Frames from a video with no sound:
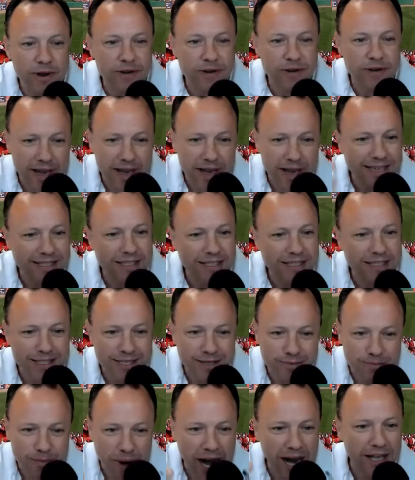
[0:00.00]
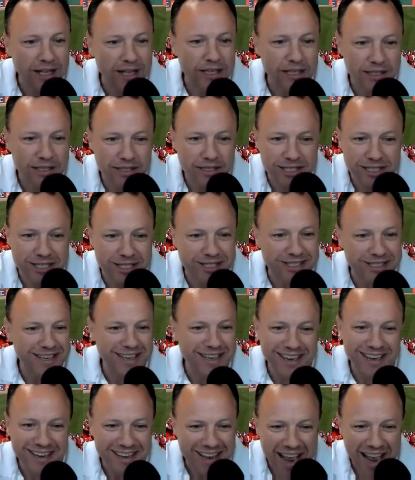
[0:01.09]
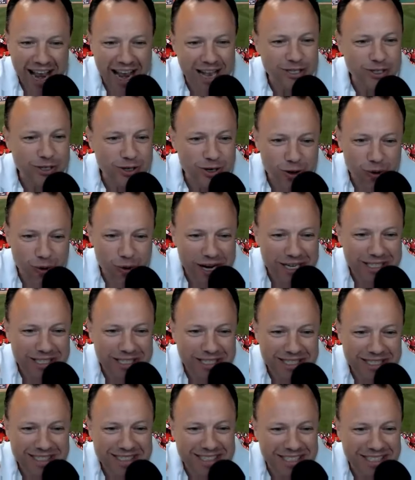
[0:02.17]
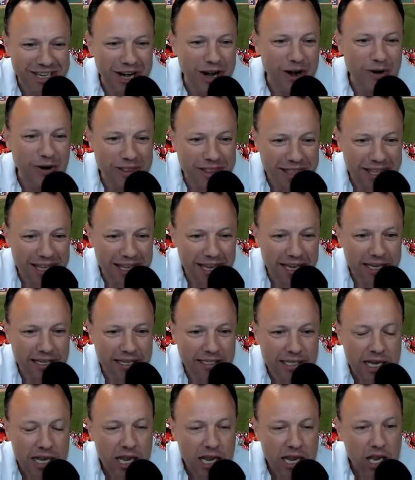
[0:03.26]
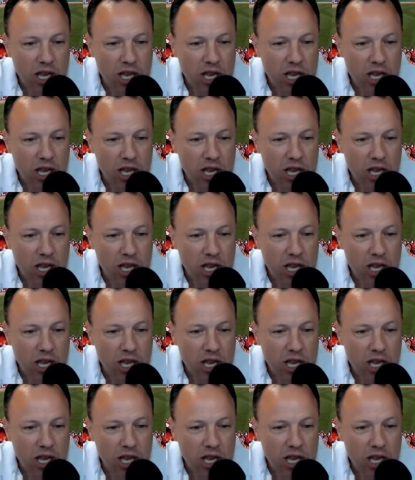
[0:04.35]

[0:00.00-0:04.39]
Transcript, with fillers: fantastic, smiling, just answering questions, sharing things.